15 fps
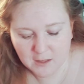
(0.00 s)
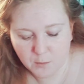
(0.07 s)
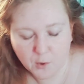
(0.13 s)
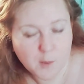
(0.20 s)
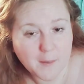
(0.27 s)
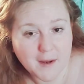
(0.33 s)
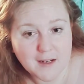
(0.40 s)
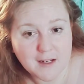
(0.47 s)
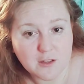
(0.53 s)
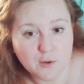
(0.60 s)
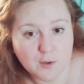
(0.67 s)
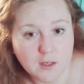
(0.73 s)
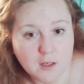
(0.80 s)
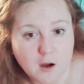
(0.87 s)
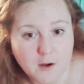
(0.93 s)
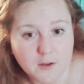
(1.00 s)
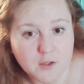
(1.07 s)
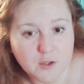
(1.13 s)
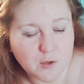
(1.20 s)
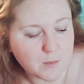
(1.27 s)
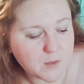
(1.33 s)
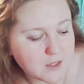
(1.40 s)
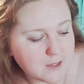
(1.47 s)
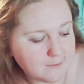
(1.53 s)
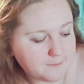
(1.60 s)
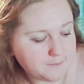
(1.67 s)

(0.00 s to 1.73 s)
more money doing costumes